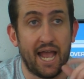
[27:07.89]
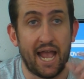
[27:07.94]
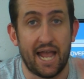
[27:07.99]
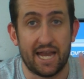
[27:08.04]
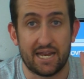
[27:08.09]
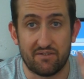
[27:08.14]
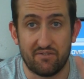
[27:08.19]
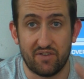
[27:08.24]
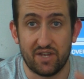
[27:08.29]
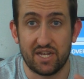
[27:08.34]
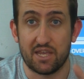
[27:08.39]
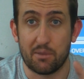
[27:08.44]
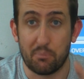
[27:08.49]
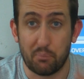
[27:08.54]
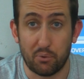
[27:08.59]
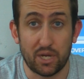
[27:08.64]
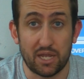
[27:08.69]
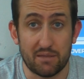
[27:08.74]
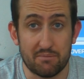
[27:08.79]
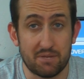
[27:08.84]
And NVIDIA
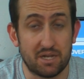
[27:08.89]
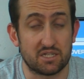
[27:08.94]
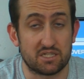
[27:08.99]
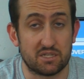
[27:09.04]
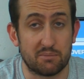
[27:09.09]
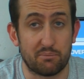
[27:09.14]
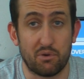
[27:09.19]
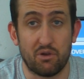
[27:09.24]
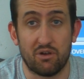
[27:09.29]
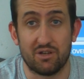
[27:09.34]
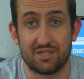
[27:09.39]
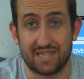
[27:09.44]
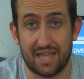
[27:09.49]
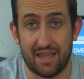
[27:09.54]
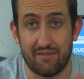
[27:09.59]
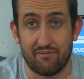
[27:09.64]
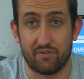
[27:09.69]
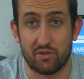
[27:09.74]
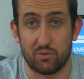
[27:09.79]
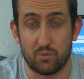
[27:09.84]
pretty much surprised
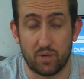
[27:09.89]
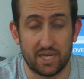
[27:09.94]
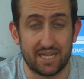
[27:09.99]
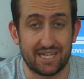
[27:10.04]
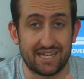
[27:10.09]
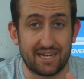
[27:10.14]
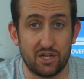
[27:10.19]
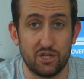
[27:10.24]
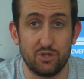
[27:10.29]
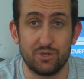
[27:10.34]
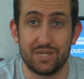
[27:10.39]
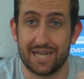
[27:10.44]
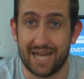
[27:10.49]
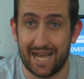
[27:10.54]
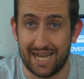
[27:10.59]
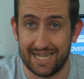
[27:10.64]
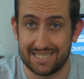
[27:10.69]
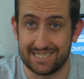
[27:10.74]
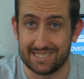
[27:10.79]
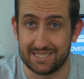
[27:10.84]
everyone, including
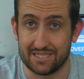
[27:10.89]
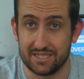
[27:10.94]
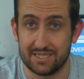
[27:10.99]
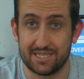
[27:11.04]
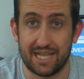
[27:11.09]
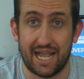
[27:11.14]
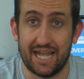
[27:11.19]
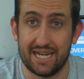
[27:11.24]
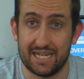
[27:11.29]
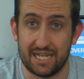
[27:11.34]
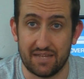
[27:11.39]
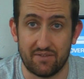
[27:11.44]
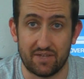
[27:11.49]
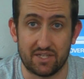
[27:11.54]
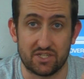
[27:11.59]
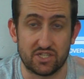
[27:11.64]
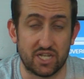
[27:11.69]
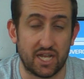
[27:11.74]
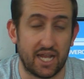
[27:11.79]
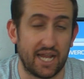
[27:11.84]
ASUS and
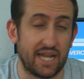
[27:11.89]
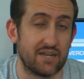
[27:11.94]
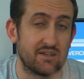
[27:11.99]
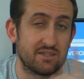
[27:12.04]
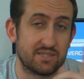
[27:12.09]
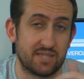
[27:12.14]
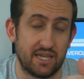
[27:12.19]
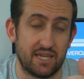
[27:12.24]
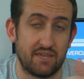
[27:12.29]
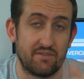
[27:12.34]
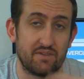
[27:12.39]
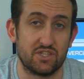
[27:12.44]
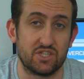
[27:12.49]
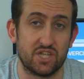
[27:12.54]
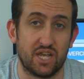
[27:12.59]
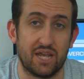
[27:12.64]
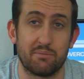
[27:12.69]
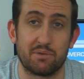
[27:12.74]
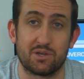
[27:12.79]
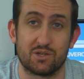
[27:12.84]
EVGA, and I say
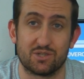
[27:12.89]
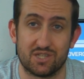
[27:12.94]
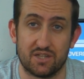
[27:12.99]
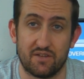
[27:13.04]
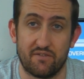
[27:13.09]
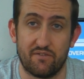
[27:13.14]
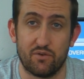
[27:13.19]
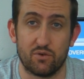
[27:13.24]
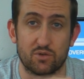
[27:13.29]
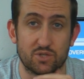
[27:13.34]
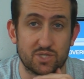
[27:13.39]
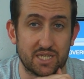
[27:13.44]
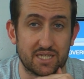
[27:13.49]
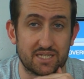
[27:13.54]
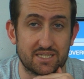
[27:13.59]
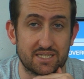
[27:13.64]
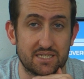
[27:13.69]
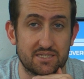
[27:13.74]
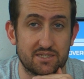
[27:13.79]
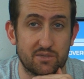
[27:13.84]
EVGA because of the
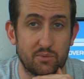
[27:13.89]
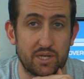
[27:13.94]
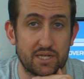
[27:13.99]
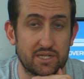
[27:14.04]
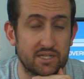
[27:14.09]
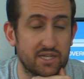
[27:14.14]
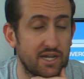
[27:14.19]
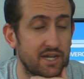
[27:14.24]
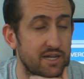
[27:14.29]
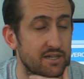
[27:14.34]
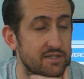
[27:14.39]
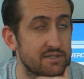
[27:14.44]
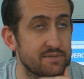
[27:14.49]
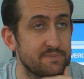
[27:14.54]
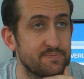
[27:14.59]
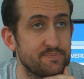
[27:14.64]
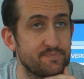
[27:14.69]
460 2Win card.